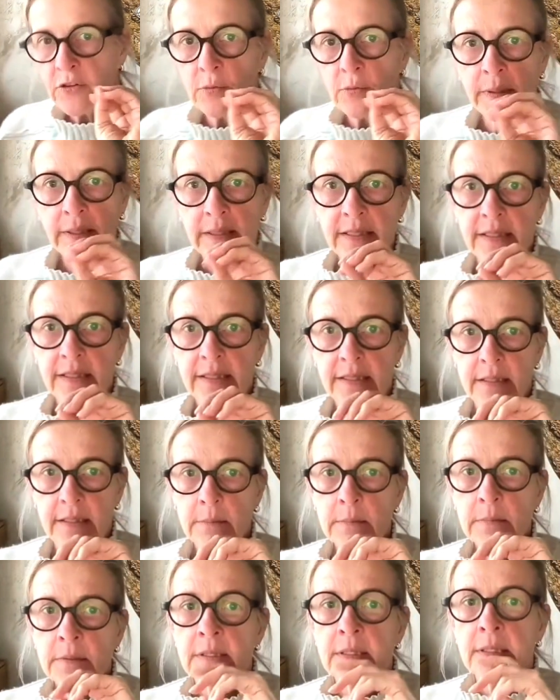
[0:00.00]
to build
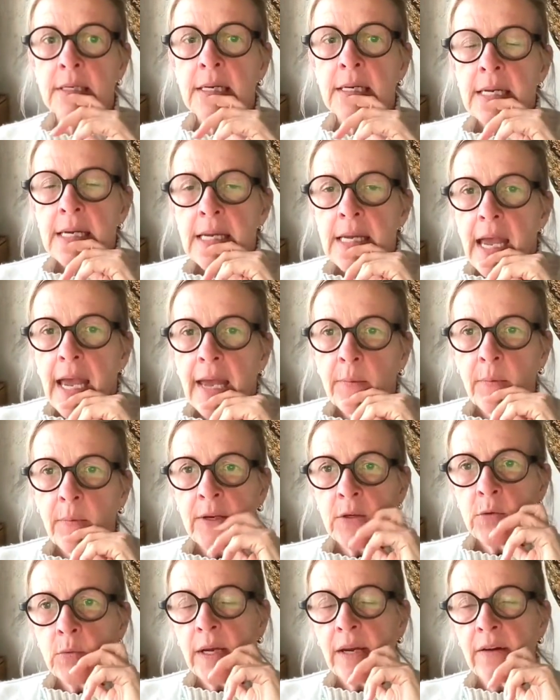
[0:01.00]
systems. And why
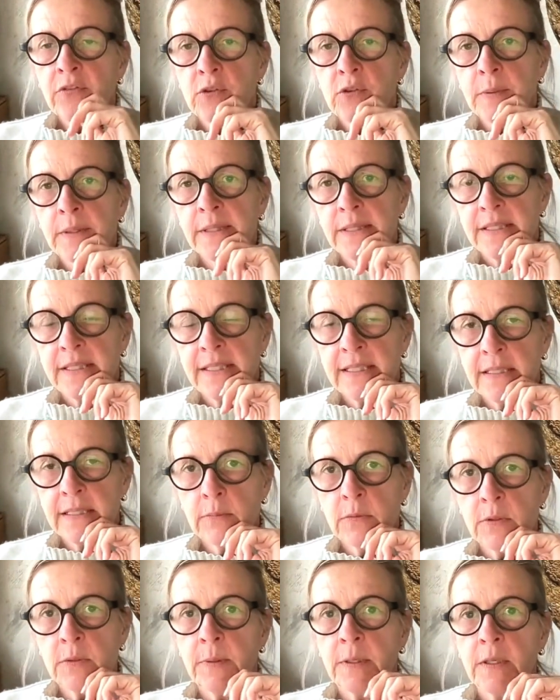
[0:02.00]
do we have to build
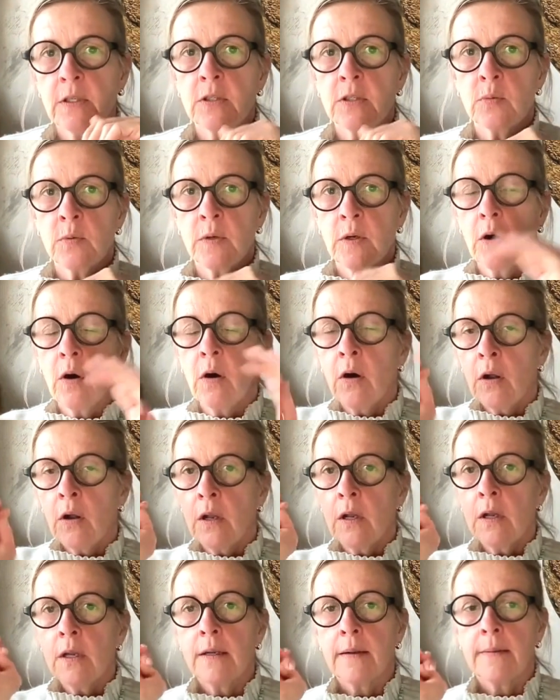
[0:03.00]
systems? Because we are
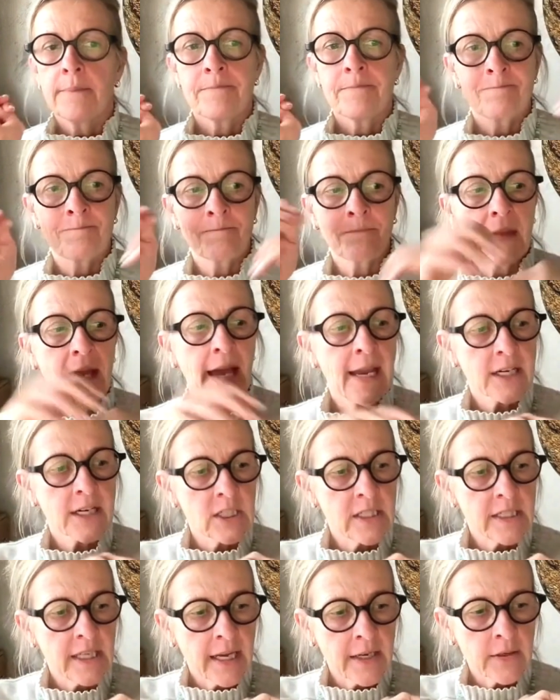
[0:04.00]
all
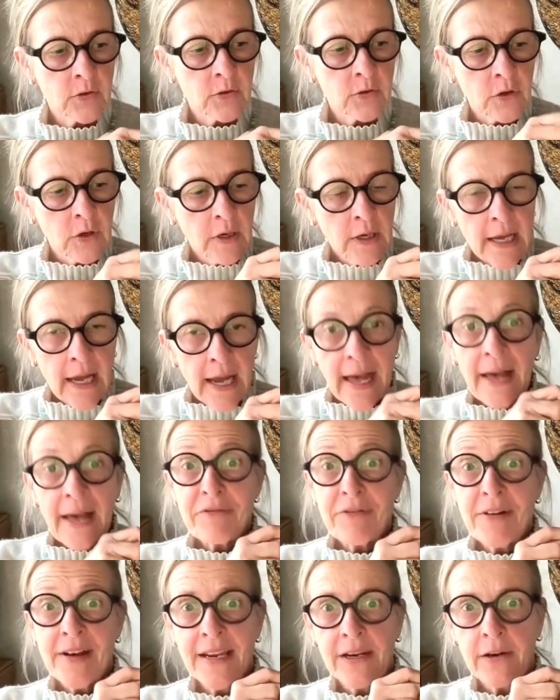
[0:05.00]
actually under
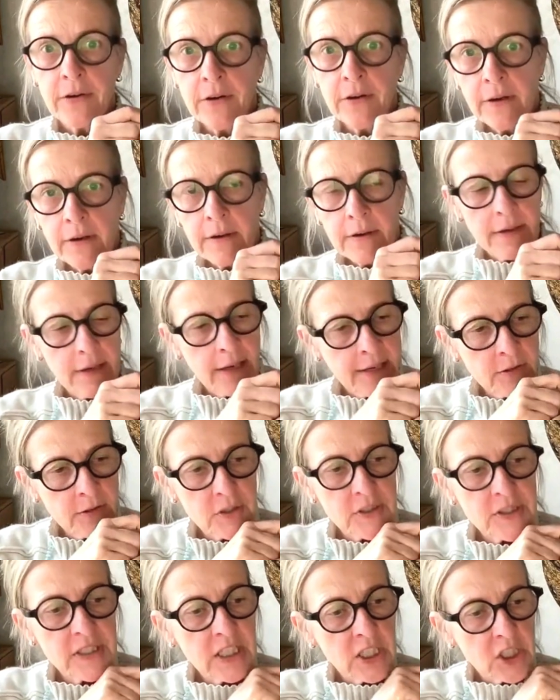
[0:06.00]
fire, under
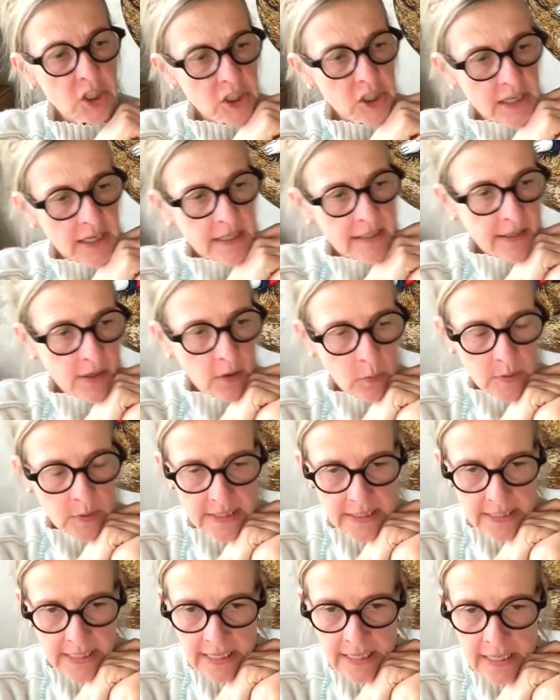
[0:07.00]
siege, as I
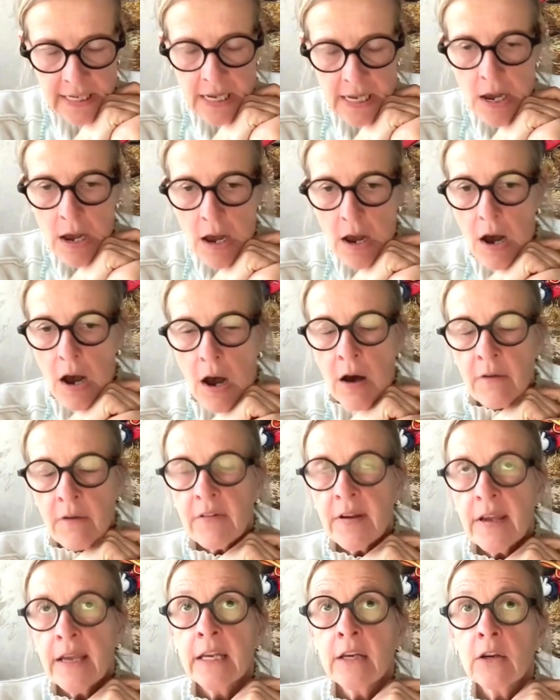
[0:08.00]
always say, of
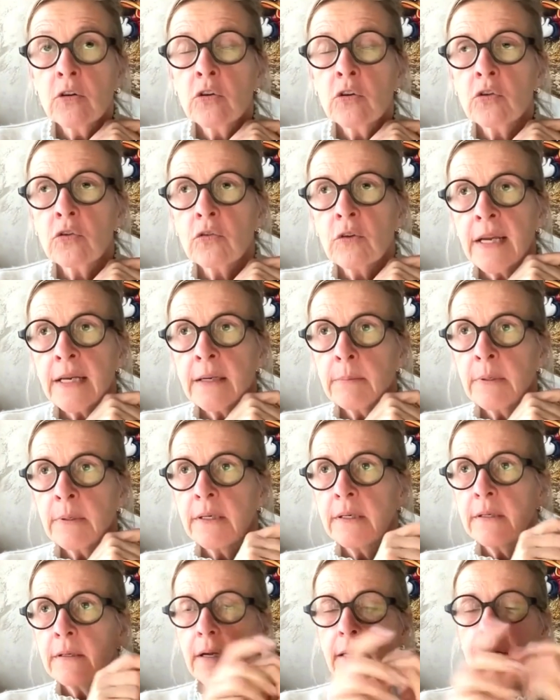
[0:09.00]

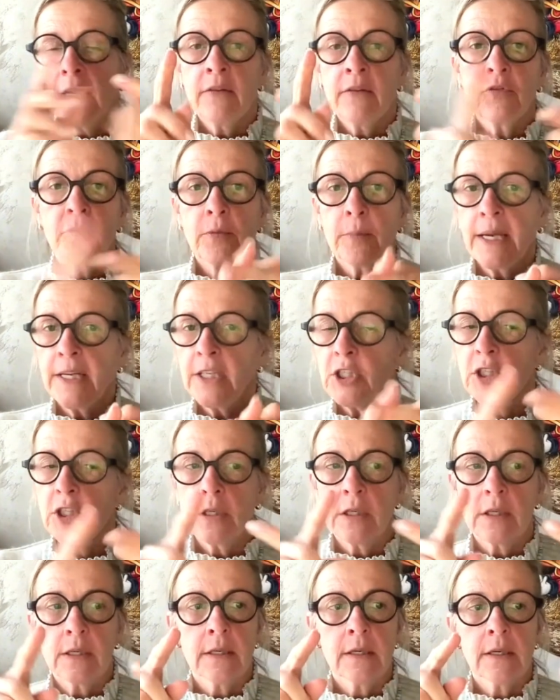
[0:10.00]
incredible
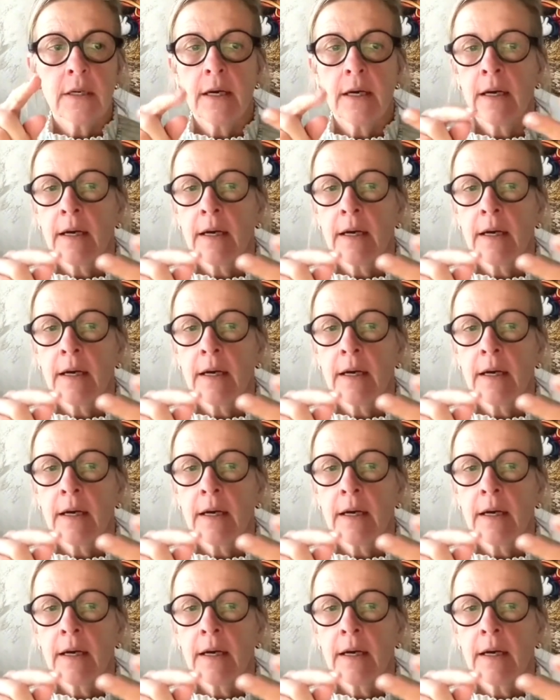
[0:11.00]
information